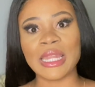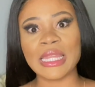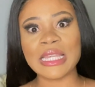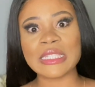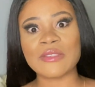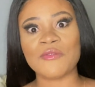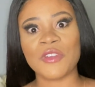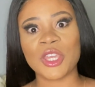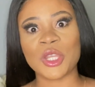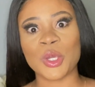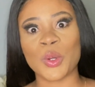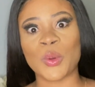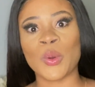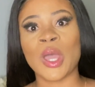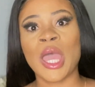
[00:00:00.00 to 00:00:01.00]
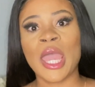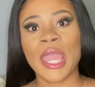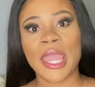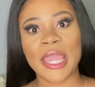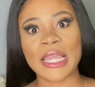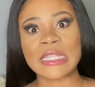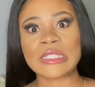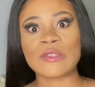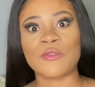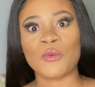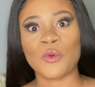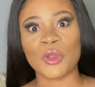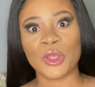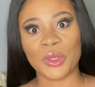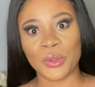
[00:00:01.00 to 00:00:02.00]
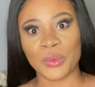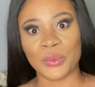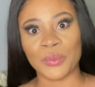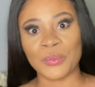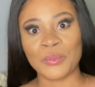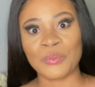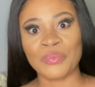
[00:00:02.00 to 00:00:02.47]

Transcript: this video is for you.